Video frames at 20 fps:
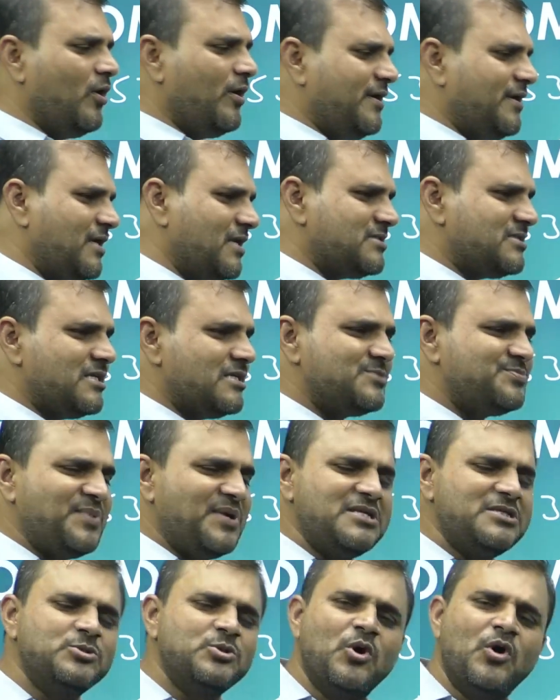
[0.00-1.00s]
industries
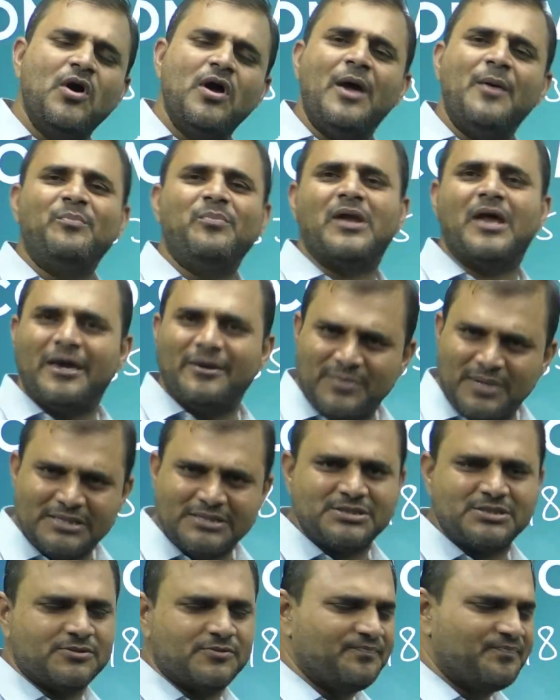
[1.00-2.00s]
means no
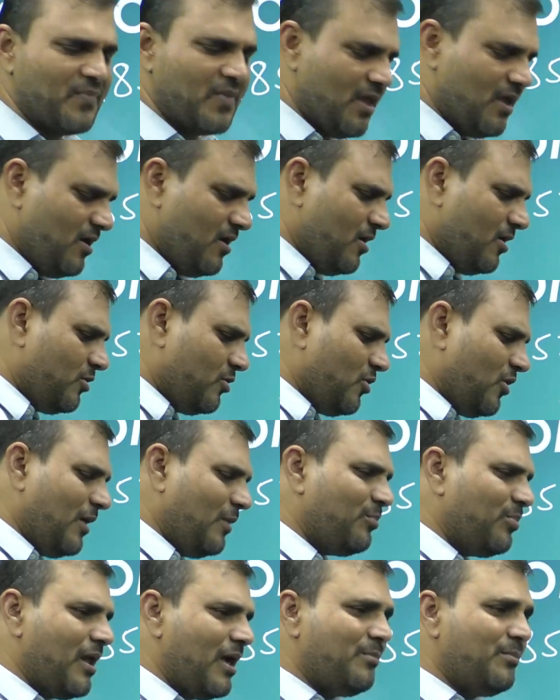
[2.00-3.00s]
employment. No
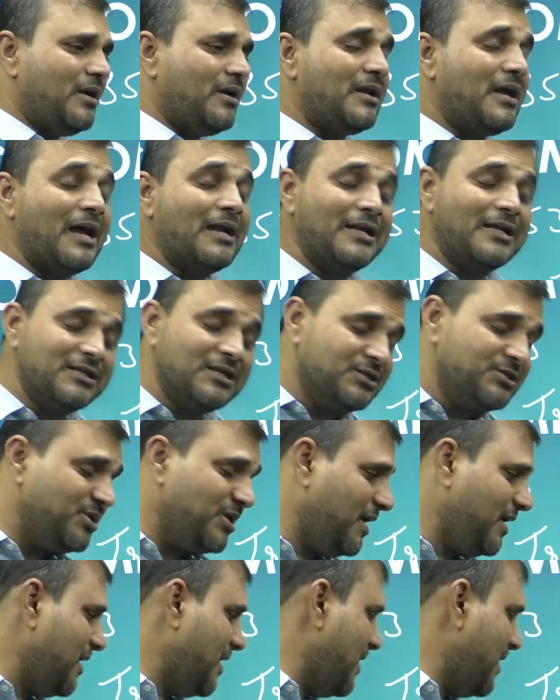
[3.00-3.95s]
employment. Another thing